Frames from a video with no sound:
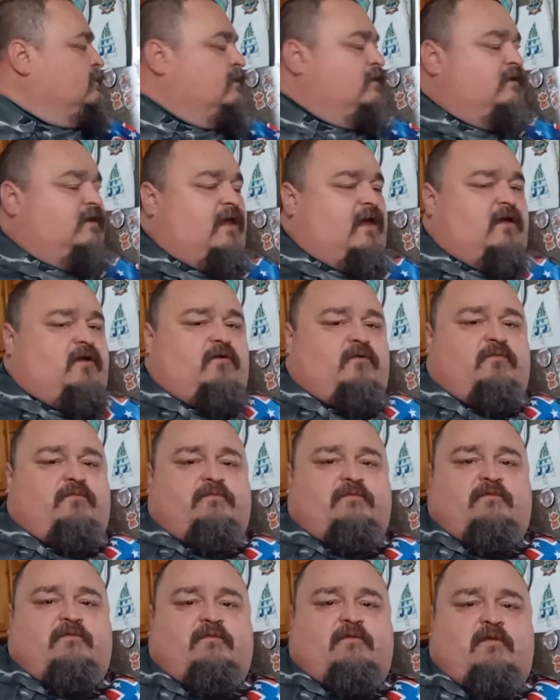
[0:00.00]
And how
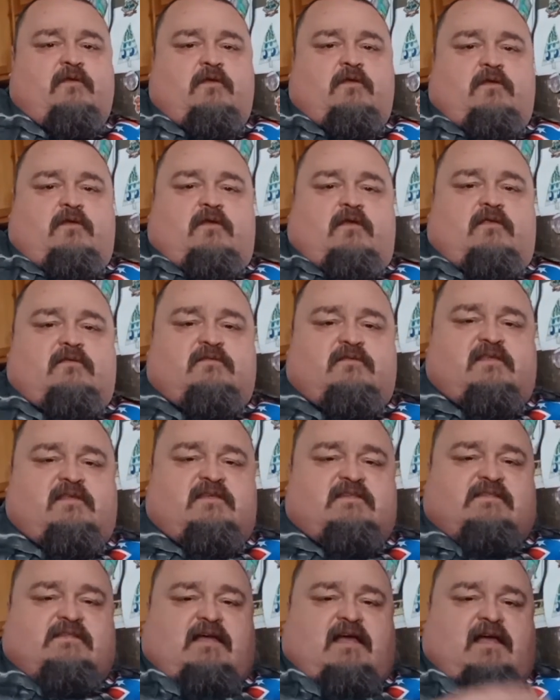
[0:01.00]

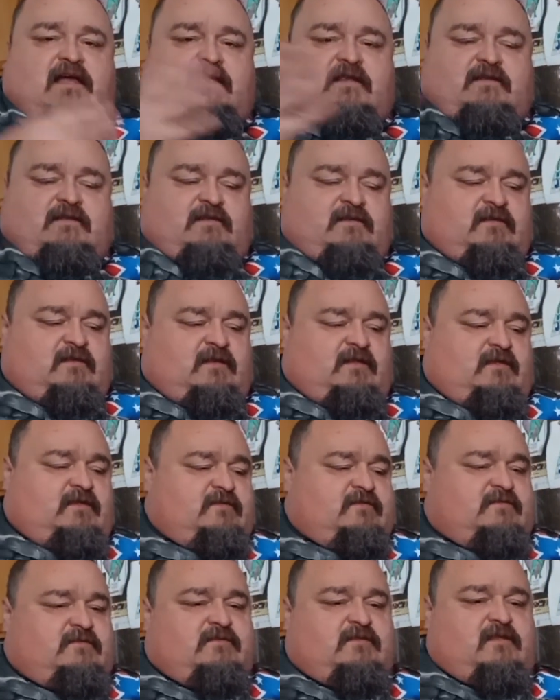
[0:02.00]
designed it
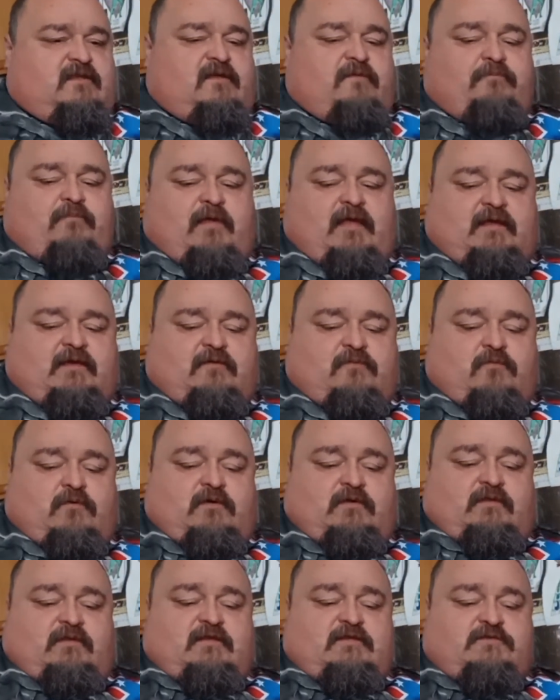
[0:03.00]
is to make
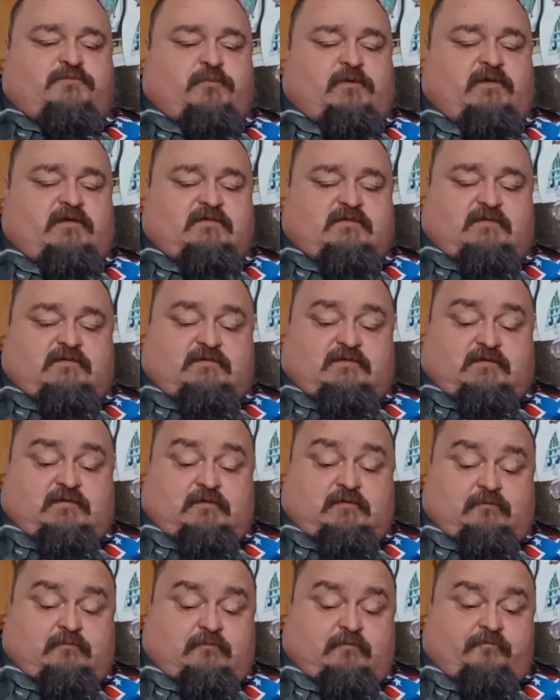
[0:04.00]
one of these pizzas.
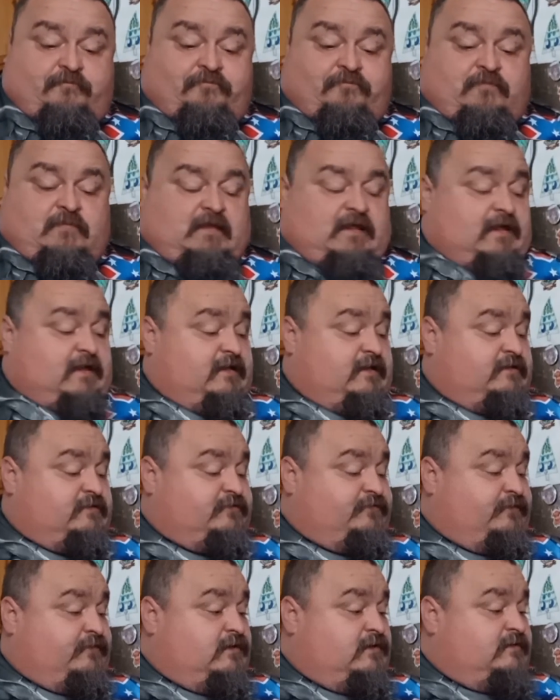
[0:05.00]
And
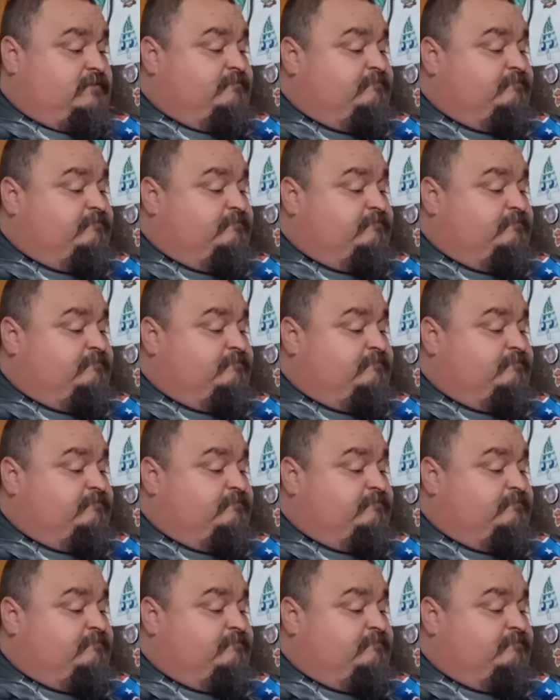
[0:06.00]
it's fun.